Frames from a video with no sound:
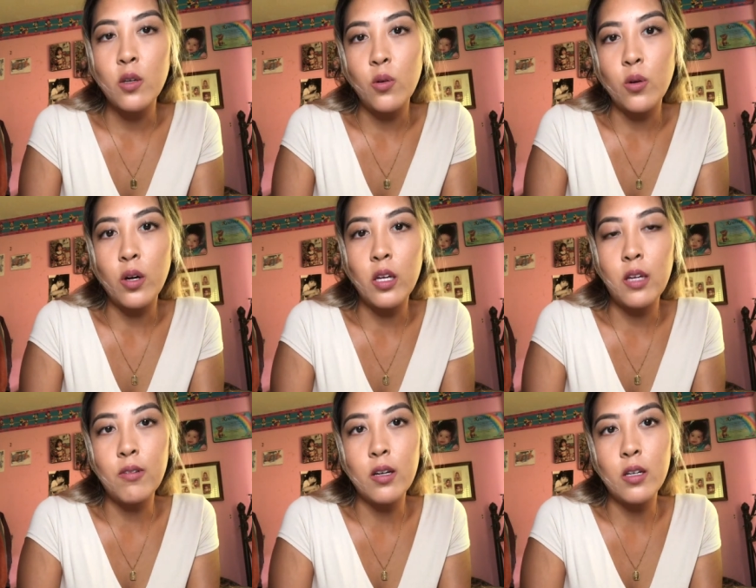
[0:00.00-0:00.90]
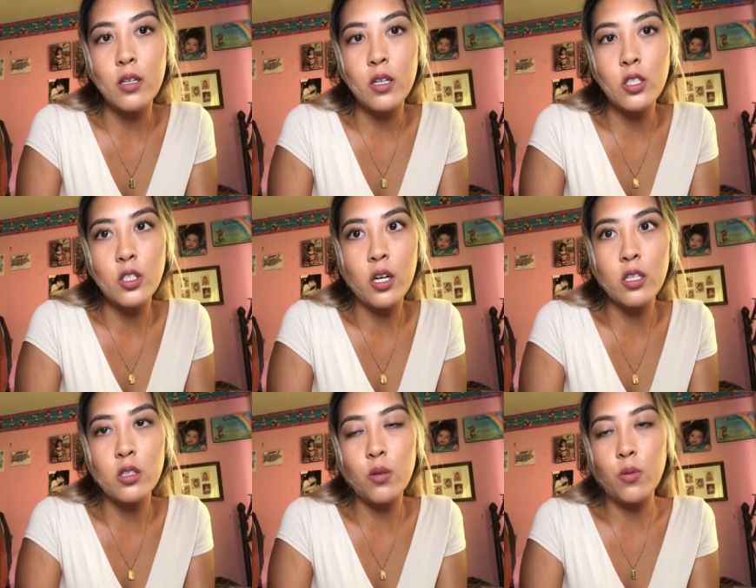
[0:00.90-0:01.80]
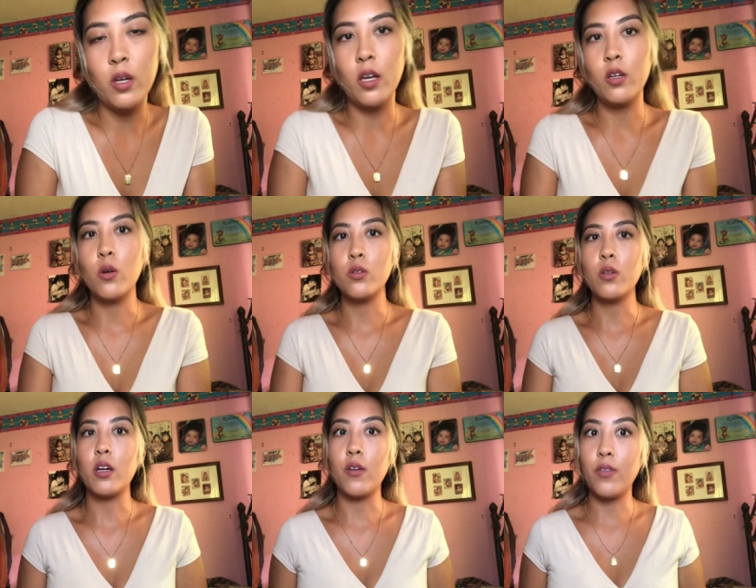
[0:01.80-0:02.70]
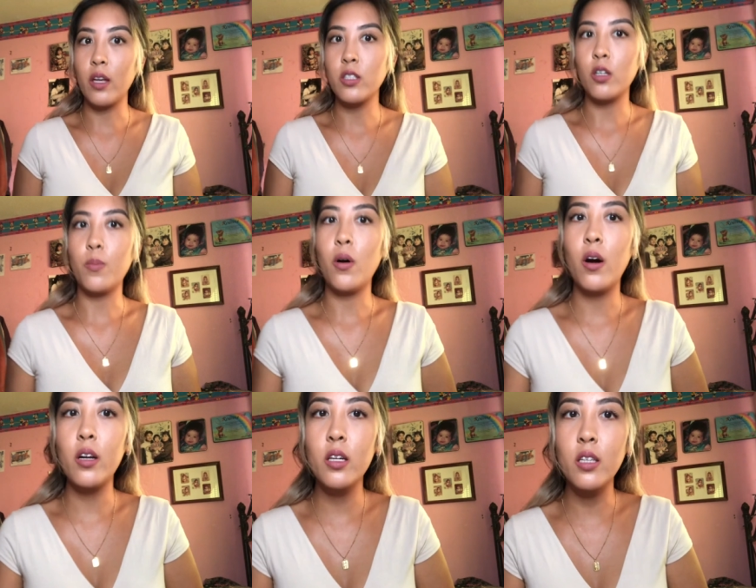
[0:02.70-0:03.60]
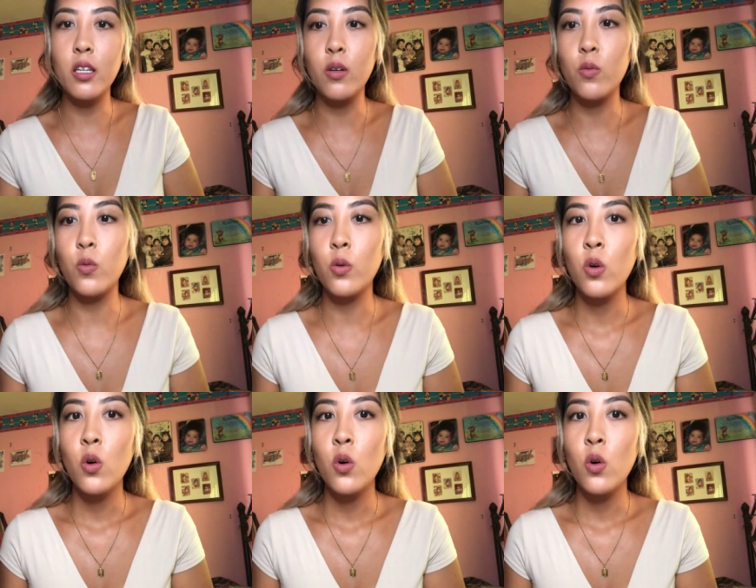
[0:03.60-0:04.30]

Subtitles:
or even just when I go to like a fancier parties, I can